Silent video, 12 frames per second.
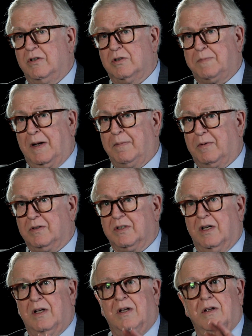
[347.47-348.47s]
newspapers.
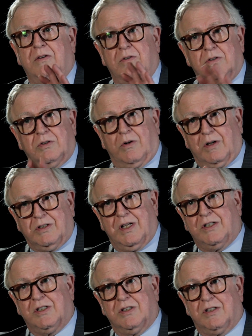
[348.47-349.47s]
News
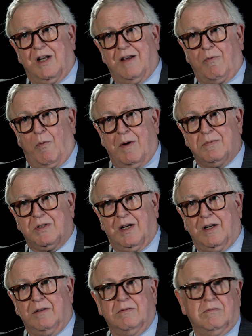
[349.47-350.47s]
organizations that have a
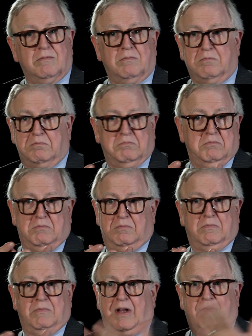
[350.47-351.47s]
website
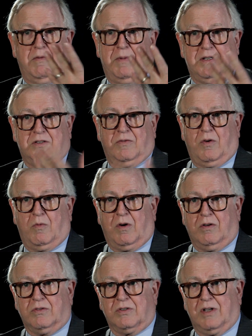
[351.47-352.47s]
have the best of all
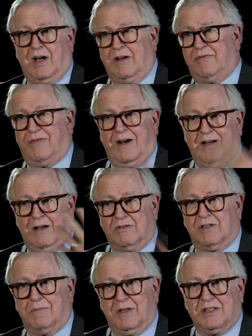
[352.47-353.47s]
worlds. I find out
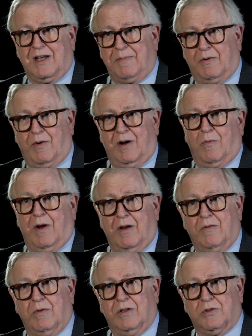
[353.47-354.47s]
something's happened right
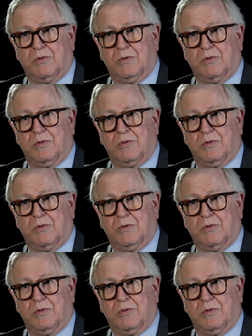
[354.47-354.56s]
away with a